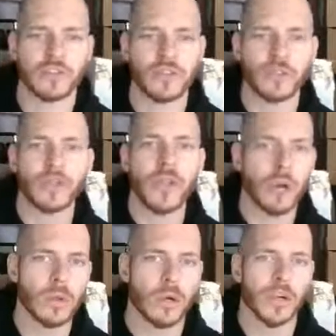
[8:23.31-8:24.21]
So you no
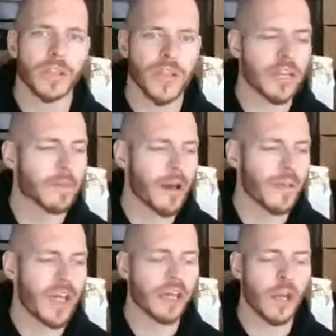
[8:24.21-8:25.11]
longer think
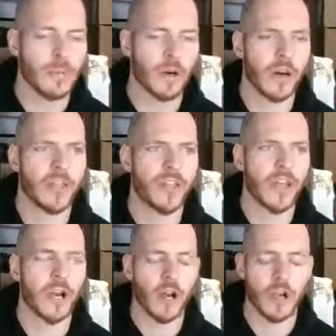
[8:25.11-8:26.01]
about that number and
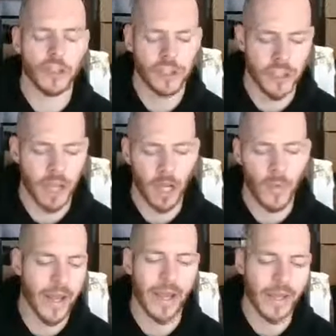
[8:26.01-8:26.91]
think, oh shit, I
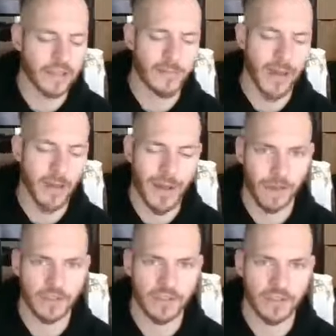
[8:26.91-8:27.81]
weigh X amount of
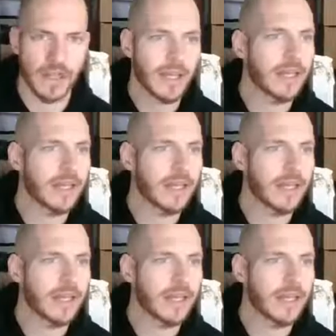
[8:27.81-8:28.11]
pounds.